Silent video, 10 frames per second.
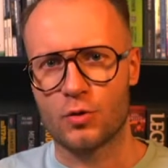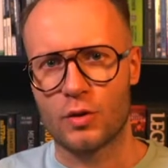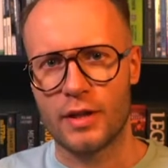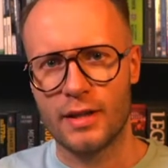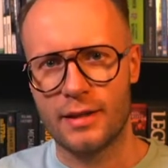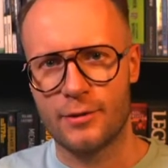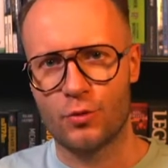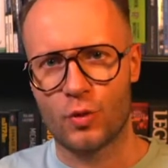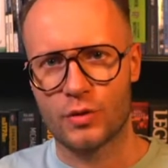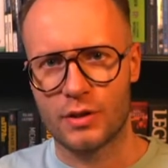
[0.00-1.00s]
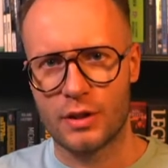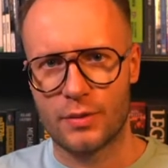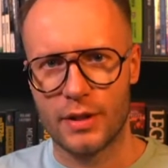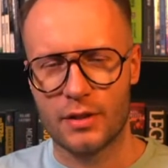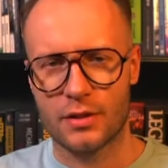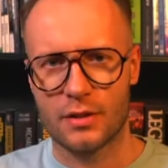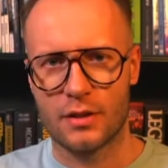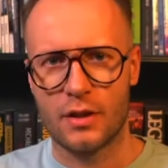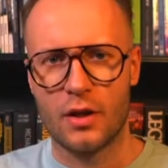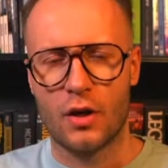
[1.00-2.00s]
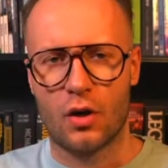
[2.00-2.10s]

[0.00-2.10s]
to take into consideration